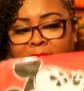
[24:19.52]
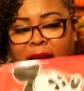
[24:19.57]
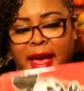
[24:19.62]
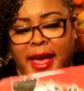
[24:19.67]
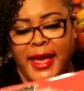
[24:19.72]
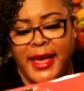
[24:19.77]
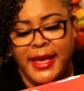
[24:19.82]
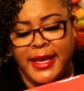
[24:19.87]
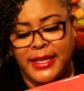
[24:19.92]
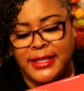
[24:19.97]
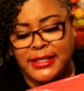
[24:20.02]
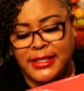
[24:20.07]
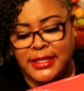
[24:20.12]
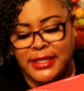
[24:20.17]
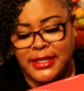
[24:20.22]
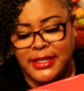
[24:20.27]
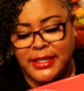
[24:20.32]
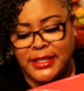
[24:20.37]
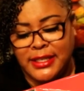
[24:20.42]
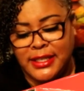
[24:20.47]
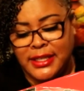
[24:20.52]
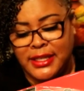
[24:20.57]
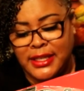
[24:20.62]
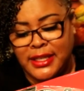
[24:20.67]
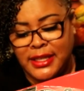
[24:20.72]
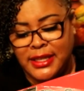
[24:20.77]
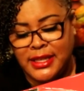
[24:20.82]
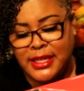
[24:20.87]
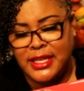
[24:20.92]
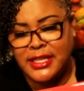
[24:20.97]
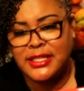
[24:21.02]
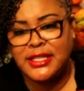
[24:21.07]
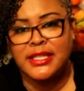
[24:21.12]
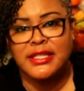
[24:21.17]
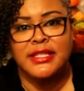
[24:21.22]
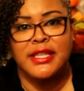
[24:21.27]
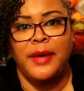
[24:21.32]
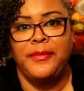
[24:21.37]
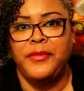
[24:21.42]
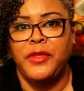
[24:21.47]
and this
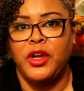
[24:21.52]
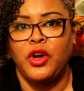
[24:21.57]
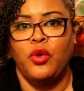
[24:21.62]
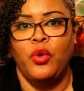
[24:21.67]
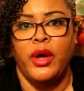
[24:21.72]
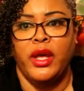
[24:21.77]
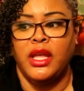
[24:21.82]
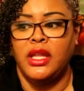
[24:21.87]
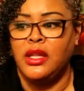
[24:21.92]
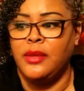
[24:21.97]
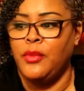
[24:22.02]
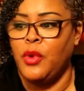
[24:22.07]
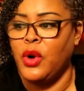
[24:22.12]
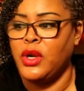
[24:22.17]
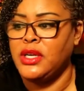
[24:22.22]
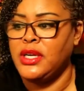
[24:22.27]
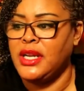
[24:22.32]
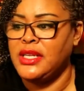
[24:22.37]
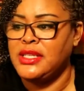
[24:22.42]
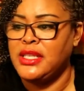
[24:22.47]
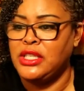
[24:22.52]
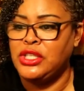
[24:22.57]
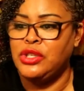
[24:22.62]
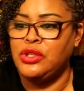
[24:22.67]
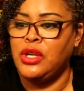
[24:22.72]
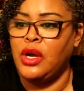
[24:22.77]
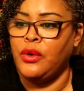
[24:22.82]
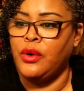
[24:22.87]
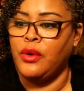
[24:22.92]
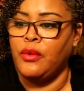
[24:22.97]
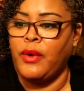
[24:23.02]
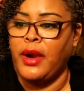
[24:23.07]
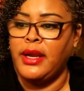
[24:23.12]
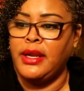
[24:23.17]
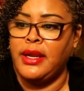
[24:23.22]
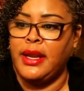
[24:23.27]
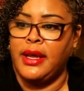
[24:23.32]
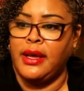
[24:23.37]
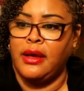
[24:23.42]
is something quick in the morning. I said, you know what, right